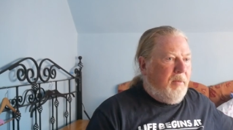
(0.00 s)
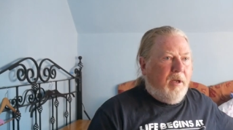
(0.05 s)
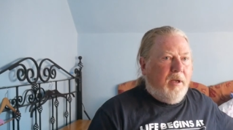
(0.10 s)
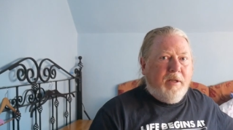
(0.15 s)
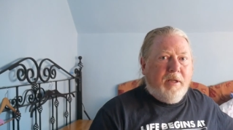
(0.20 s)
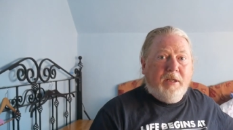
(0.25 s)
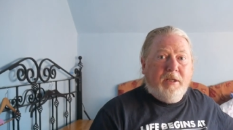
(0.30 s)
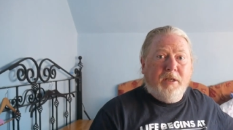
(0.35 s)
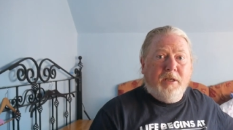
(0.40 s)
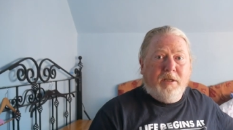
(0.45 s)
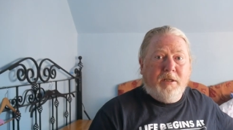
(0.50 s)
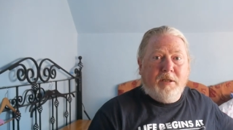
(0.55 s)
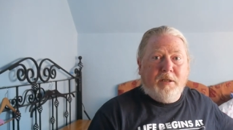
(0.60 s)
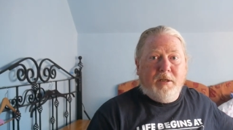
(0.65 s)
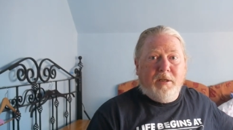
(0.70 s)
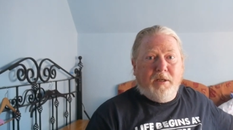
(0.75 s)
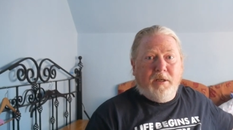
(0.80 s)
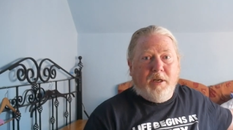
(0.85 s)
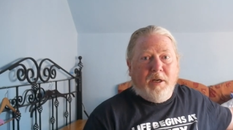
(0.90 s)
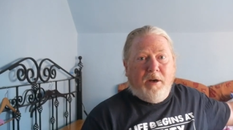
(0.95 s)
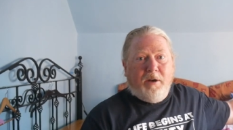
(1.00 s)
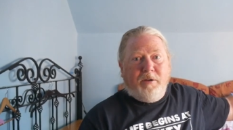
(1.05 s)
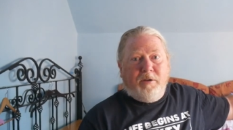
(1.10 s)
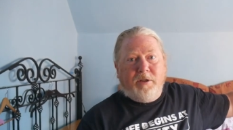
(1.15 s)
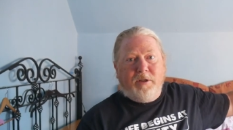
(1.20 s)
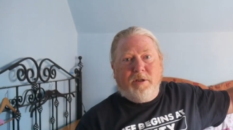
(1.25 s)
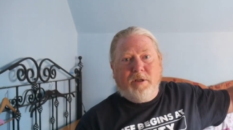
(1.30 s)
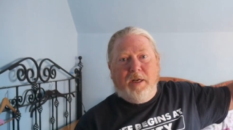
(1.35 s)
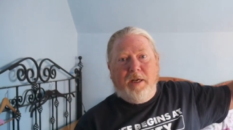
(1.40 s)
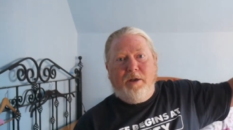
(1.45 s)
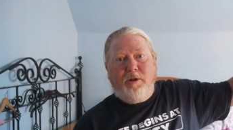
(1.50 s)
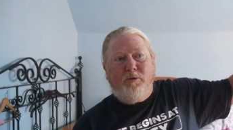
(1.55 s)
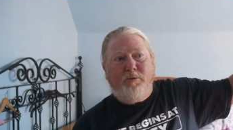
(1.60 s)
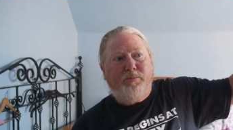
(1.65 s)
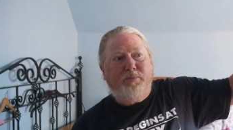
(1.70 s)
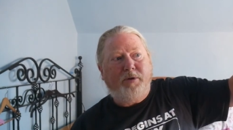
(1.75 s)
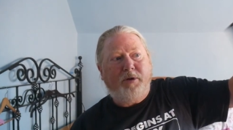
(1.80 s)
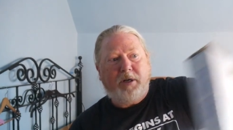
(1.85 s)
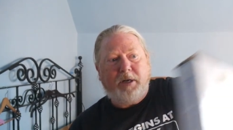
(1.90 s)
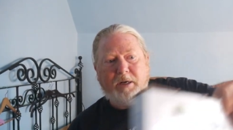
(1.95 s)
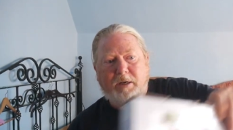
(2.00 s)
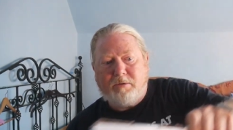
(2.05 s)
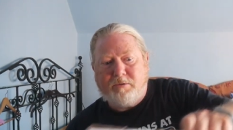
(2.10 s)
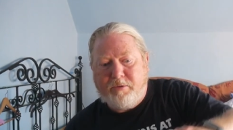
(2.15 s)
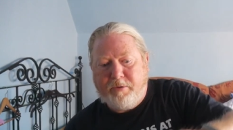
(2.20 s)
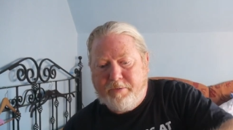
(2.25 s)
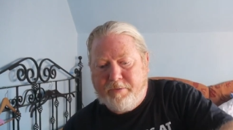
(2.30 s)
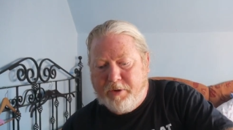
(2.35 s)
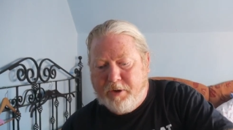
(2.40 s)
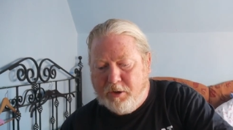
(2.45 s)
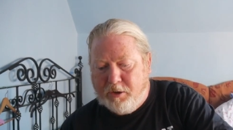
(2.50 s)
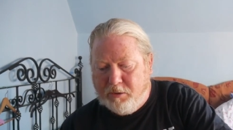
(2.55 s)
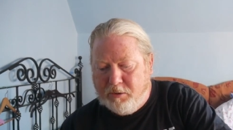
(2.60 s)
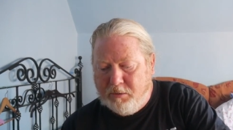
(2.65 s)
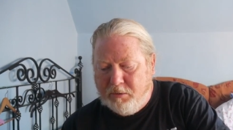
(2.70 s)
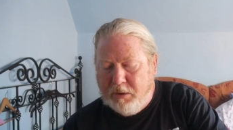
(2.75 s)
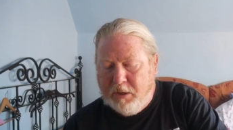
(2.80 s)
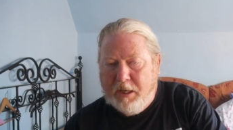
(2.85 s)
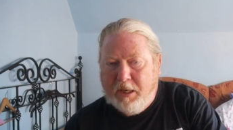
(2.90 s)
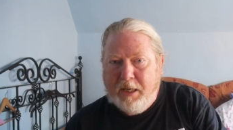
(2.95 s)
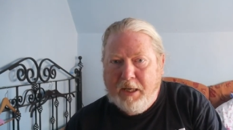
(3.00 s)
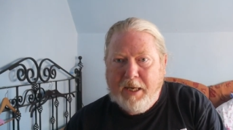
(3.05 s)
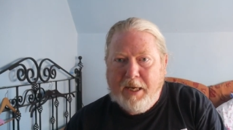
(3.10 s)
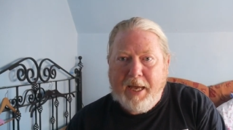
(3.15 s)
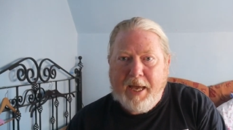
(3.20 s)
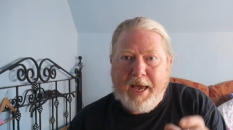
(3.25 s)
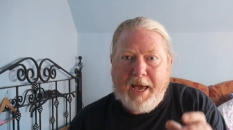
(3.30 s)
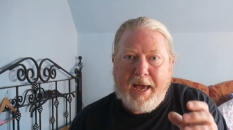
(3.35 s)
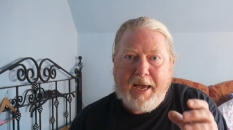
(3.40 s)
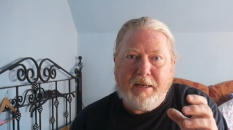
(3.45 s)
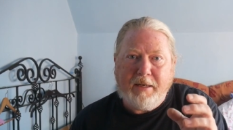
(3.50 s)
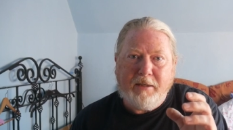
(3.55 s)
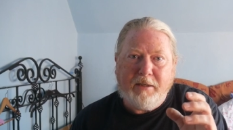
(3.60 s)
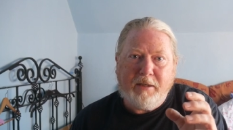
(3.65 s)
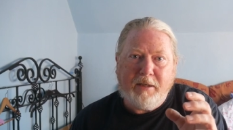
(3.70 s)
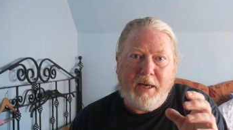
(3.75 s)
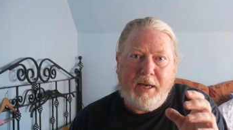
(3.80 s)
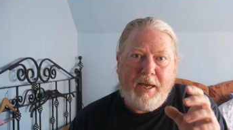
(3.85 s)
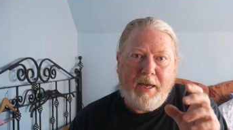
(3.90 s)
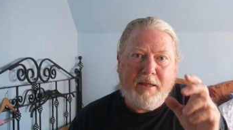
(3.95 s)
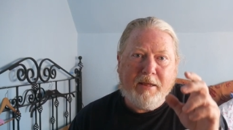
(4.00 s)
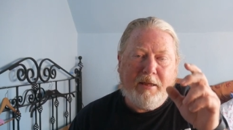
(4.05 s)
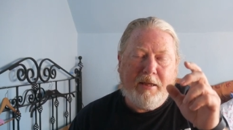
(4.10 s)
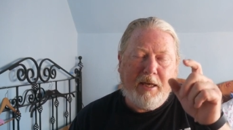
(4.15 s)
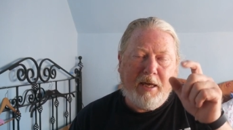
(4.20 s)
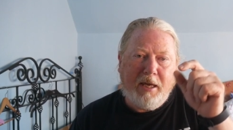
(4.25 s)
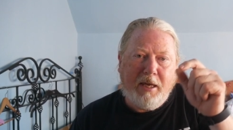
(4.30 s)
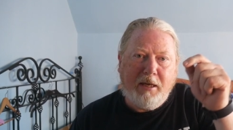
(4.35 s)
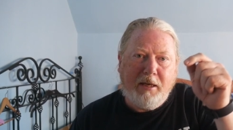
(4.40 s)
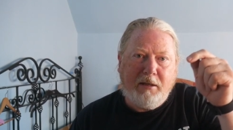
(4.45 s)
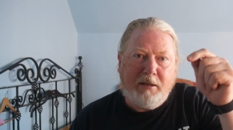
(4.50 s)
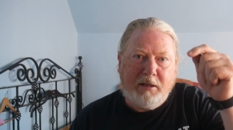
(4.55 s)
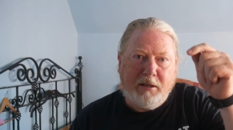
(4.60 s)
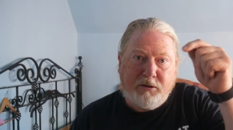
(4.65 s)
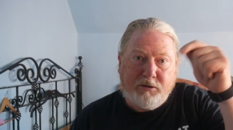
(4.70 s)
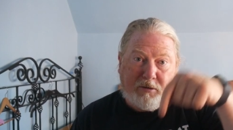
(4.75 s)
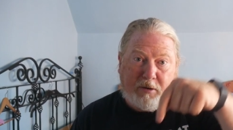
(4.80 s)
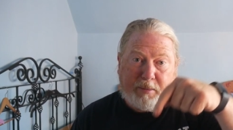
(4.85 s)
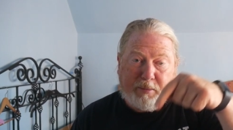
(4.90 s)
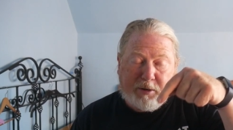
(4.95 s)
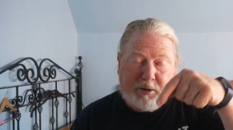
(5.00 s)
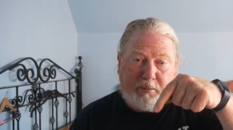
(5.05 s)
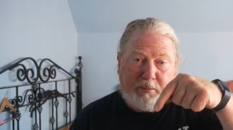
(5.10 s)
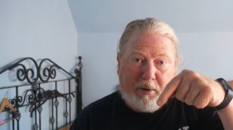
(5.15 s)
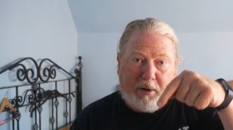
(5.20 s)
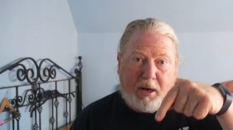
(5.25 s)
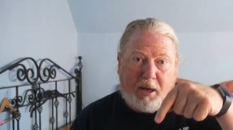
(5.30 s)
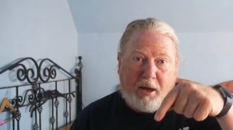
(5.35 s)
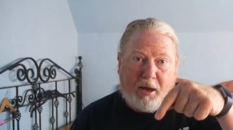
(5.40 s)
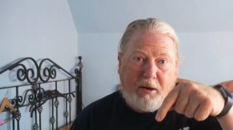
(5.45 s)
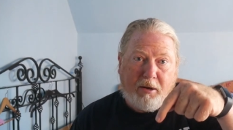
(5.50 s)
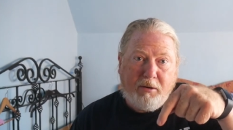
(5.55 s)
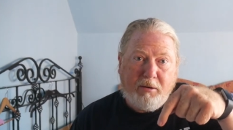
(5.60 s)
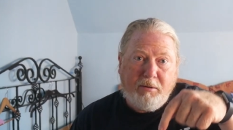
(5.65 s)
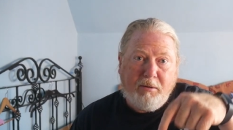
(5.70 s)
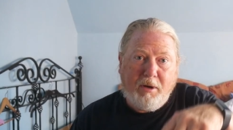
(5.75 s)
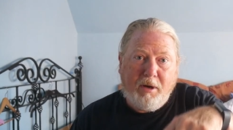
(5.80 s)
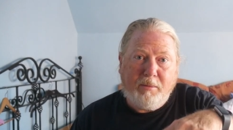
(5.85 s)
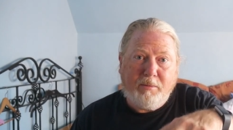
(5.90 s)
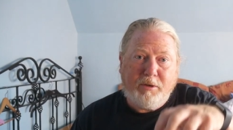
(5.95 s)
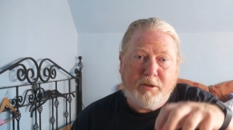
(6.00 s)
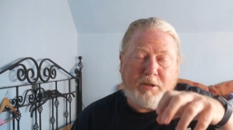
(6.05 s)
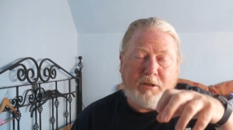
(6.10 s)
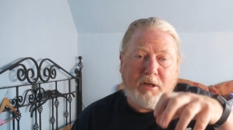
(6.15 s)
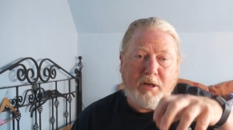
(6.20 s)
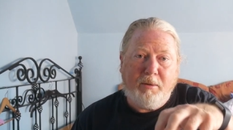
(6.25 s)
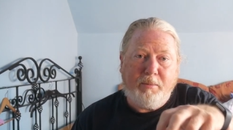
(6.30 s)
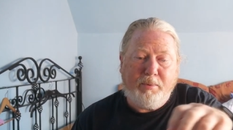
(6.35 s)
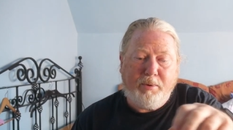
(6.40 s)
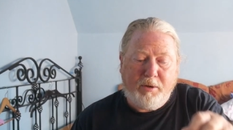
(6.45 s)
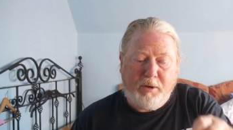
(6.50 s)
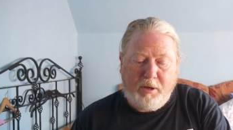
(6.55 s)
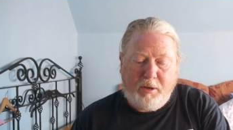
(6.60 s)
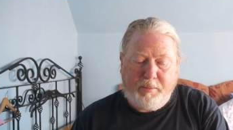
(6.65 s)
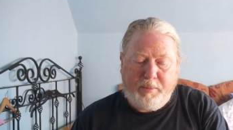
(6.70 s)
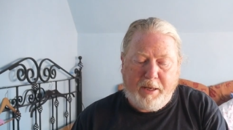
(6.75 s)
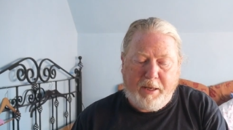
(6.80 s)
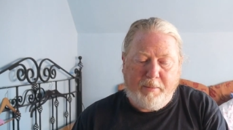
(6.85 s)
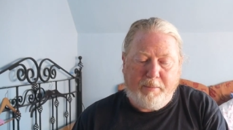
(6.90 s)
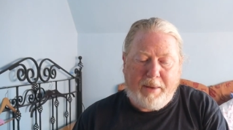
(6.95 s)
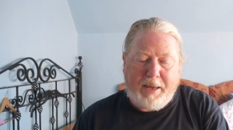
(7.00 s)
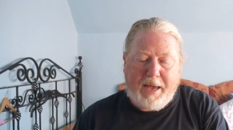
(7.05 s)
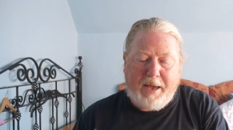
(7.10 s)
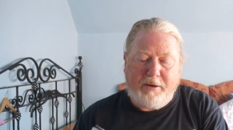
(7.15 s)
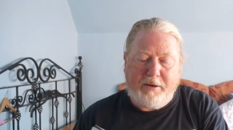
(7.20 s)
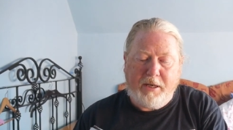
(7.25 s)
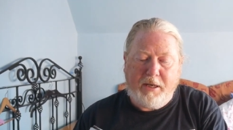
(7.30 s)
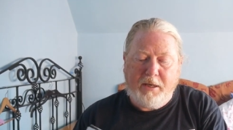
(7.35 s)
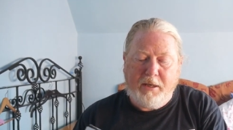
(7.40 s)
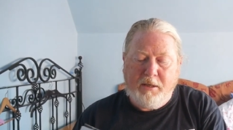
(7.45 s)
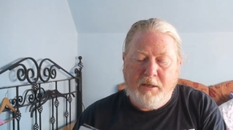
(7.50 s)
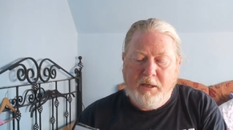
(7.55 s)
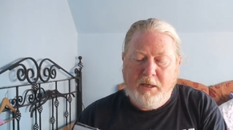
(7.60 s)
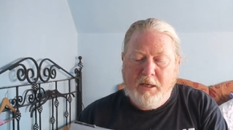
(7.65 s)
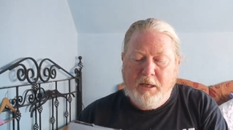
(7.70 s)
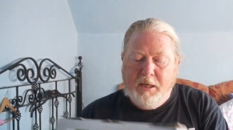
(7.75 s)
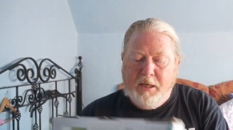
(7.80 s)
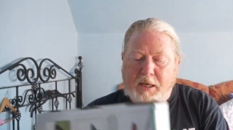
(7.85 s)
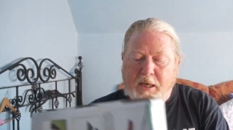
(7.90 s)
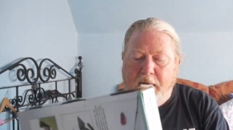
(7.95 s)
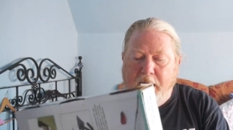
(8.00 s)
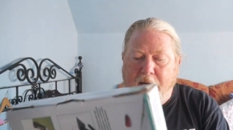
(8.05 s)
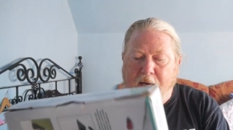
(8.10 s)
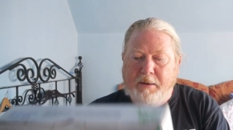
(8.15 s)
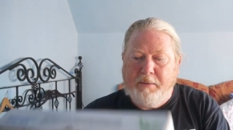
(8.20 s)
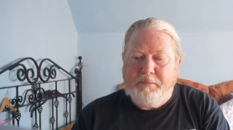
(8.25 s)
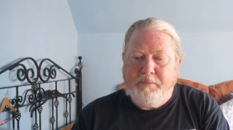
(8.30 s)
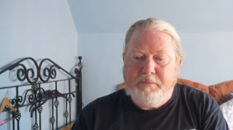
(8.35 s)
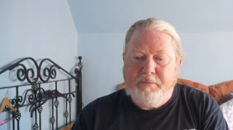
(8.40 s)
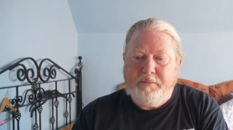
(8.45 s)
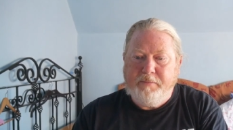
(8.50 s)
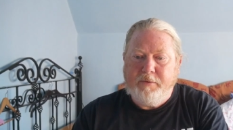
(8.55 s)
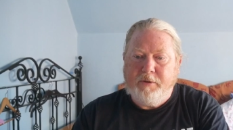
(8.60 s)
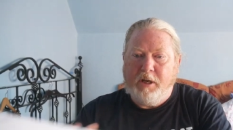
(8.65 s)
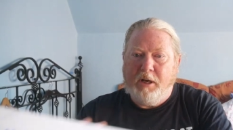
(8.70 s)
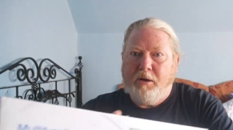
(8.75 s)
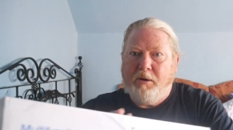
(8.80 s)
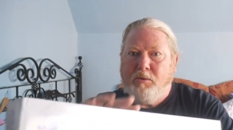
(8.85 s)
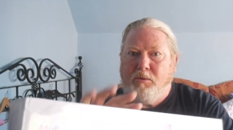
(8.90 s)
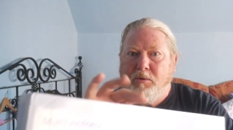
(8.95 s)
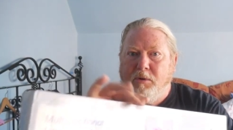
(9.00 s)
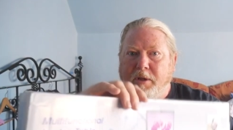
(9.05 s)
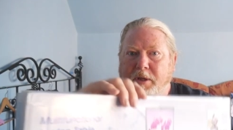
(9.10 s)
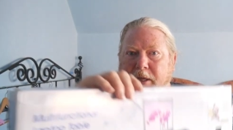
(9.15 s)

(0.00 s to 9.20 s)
this is you know just a little product review and in the description below I'm just going to put a bit about it um, you know all